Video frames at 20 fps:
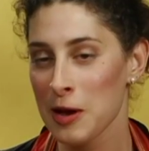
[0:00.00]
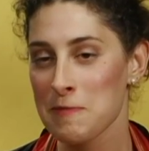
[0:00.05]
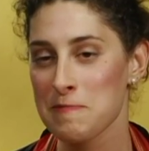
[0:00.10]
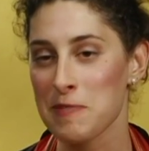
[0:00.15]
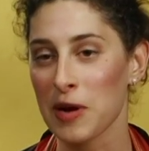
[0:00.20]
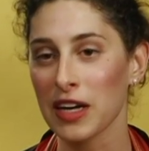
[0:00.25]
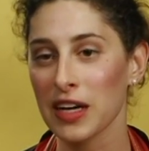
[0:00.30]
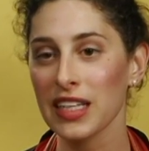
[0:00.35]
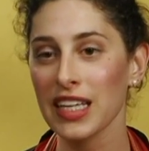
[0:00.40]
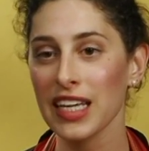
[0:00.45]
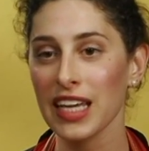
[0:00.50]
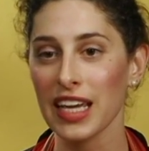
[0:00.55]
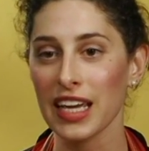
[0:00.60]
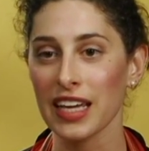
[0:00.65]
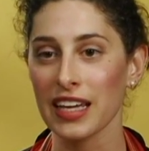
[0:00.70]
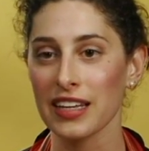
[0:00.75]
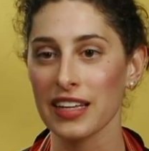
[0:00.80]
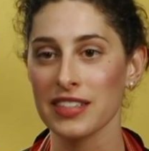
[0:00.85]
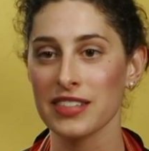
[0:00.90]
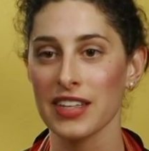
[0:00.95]
Barley
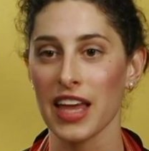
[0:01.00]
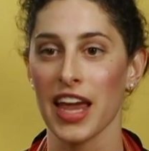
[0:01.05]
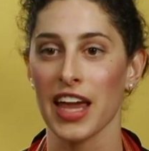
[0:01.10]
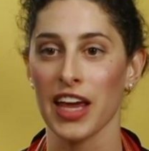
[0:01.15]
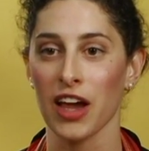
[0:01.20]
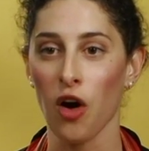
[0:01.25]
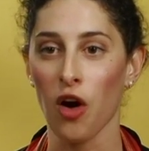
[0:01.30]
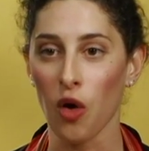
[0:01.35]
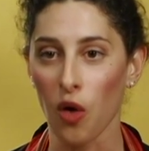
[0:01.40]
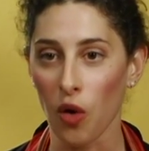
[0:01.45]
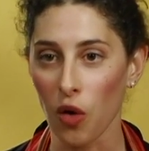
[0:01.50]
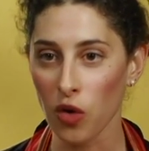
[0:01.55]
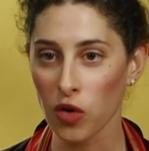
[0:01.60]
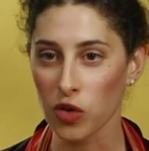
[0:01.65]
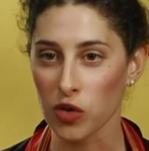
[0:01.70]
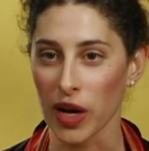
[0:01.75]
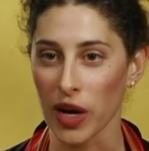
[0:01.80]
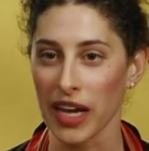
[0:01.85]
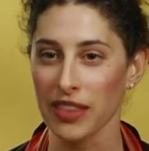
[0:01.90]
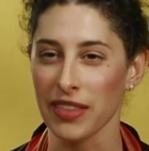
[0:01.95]
is a whole
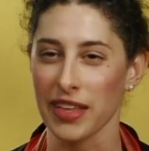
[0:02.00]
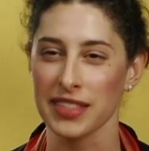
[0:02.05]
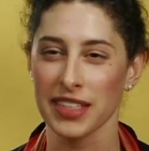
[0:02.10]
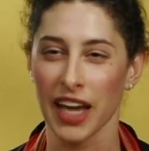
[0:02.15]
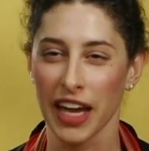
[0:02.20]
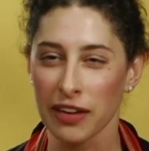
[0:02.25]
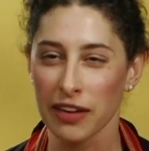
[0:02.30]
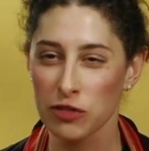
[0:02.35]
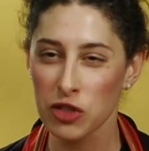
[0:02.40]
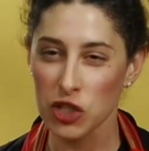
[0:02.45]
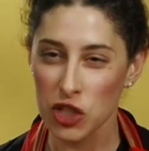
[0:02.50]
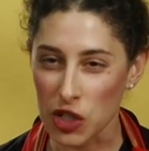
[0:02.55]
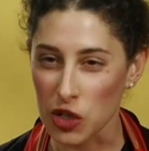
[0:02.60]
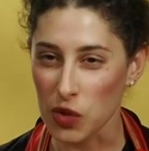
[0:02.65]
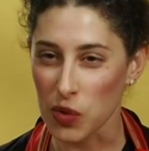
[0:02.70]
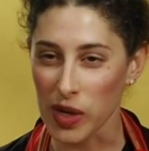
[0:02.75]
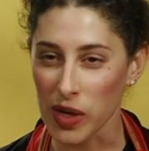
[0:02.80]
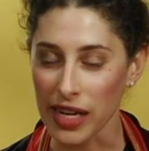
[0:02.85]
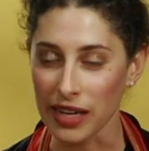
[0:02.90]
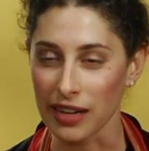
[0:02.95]
grain that's kind of
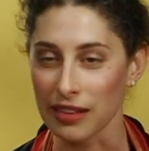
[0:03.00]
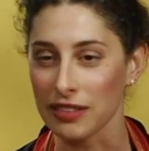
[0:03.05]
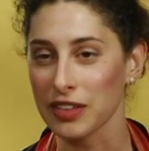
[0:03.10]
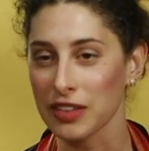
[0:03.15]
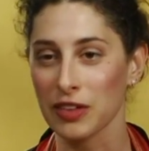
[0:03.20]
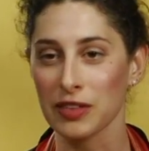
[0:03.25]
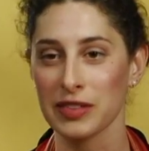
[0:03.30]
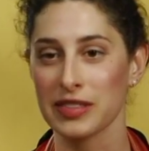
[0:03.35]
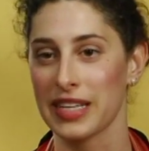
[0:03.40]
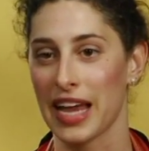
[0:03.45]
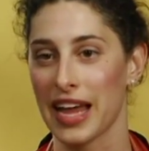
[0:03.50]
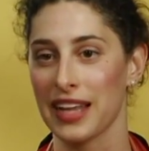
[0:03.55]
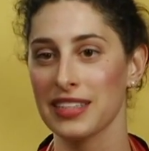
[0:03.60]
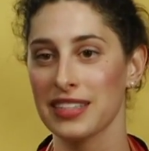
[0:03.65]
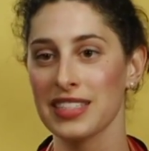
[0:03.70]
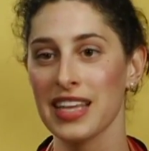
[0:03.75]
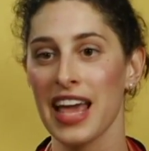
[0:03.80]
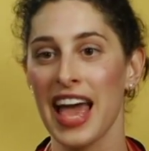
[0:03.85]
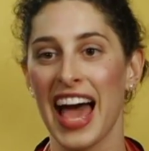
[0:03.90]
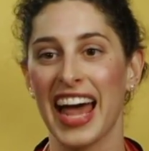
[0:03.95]
chewy and a little
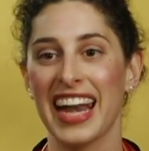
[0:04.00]
dense,